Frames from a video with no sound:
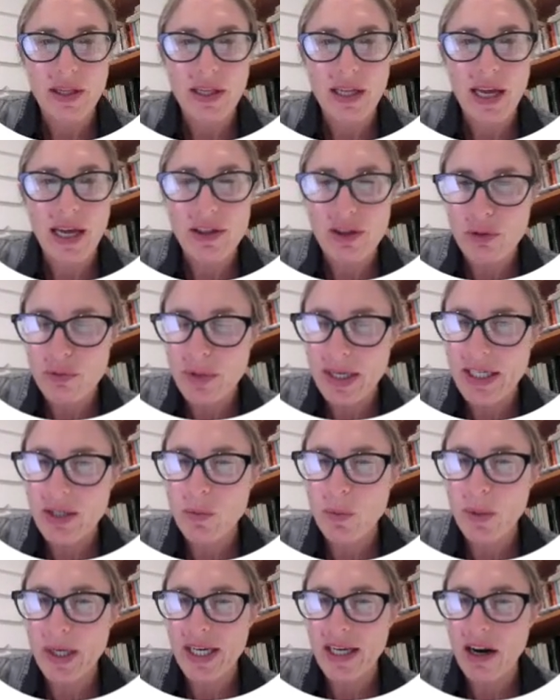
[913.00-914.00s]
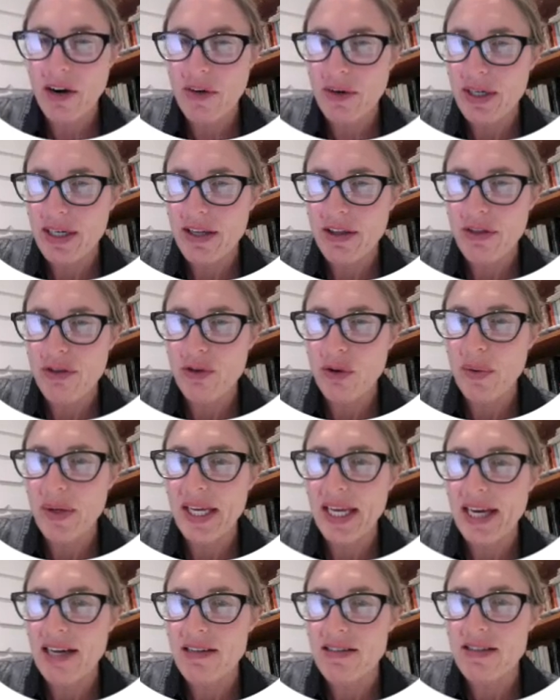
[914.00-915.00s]
At the rate we're currently
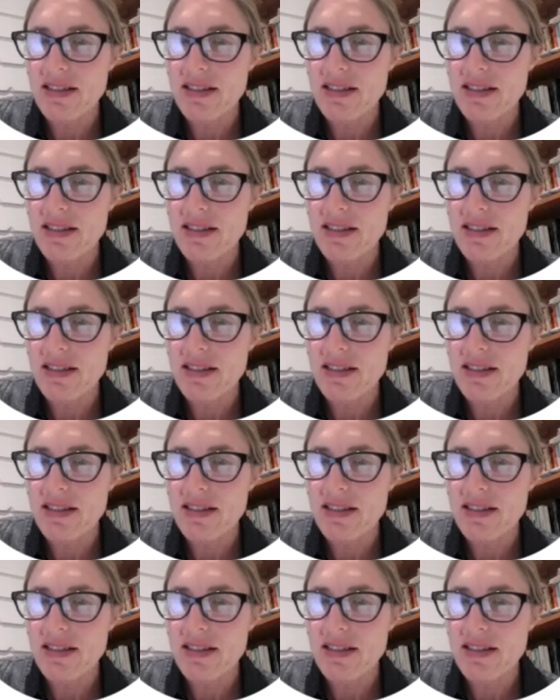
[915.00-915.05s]
throwing out